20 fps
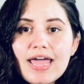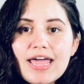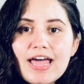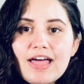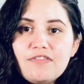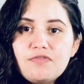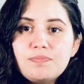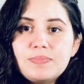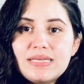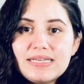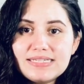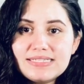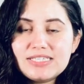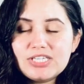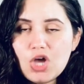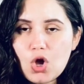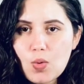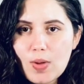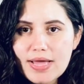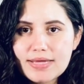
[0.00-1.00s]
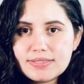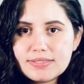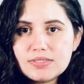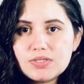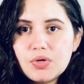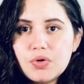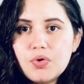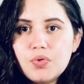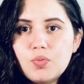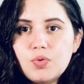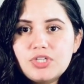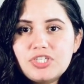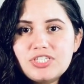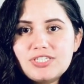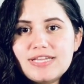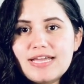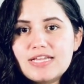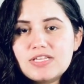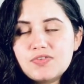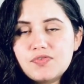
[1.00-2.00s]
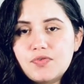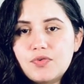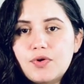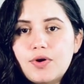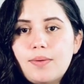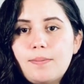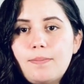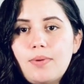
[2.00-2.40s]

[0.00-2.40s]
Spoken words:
have PCOS, which stands for